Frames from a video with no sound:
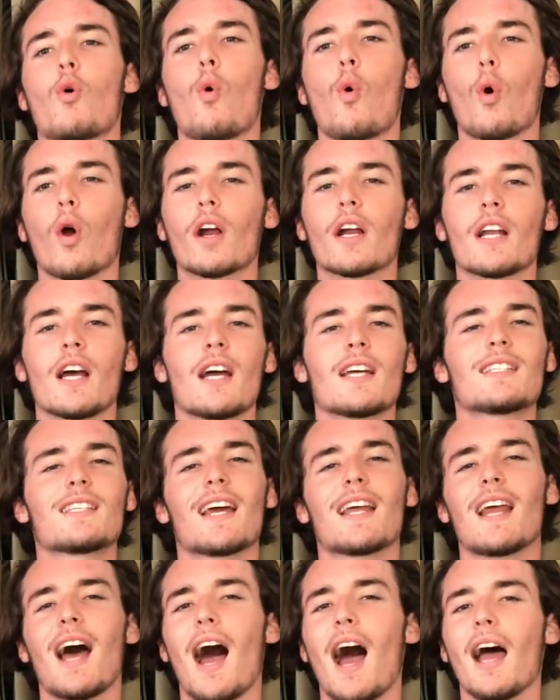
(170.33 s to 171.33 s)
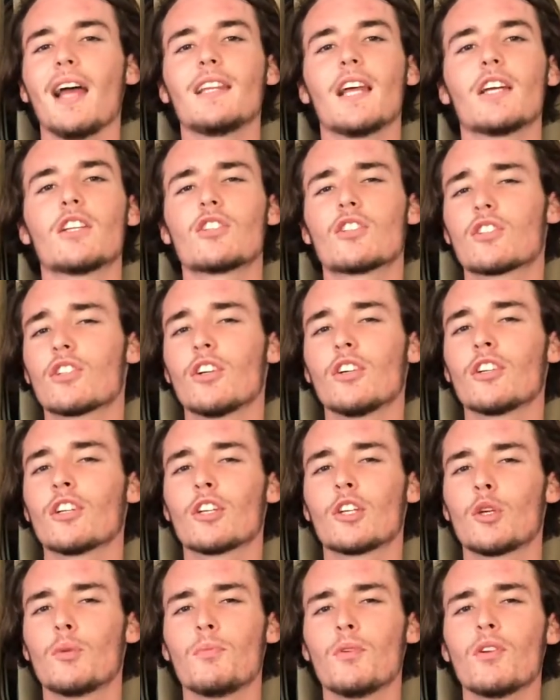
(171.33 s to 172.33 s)
organize and highlight certain
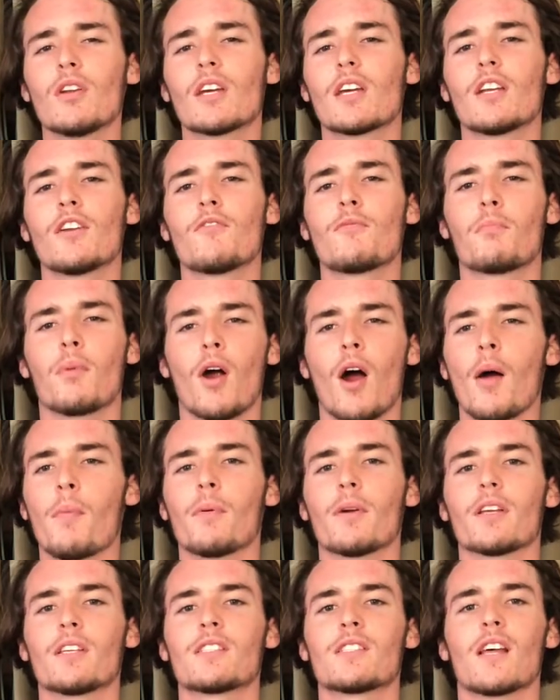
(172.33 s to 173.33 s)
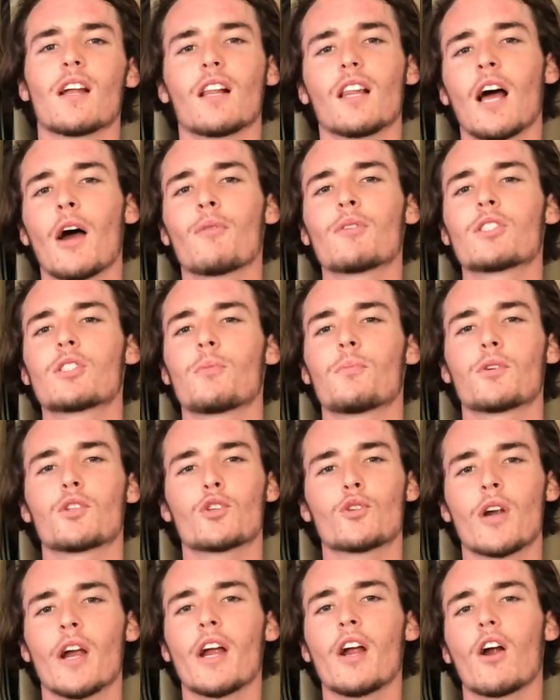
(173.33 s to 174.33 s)
communicative properties that allow us to
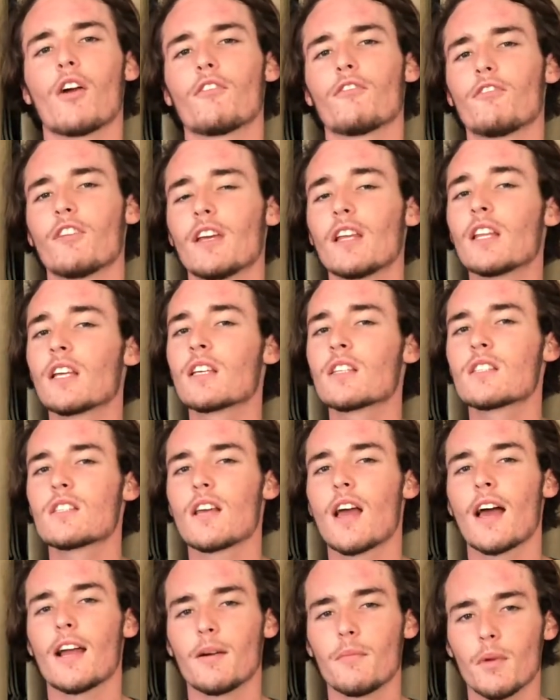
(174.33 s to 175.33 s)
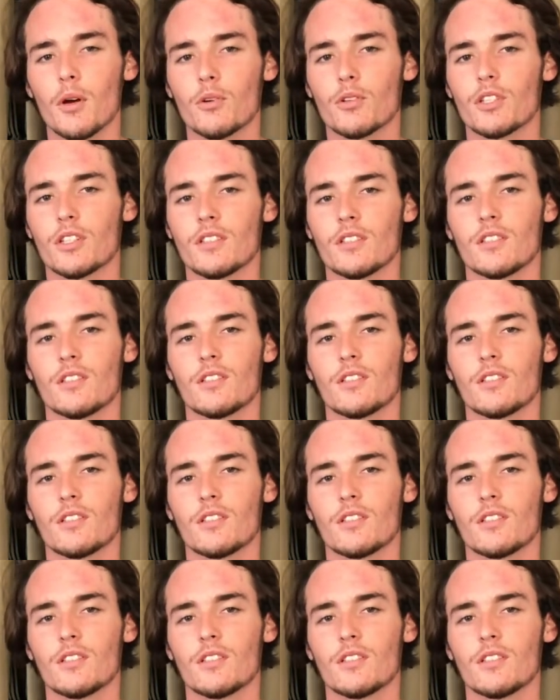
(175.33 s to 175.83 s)
portray our feelings and emotions.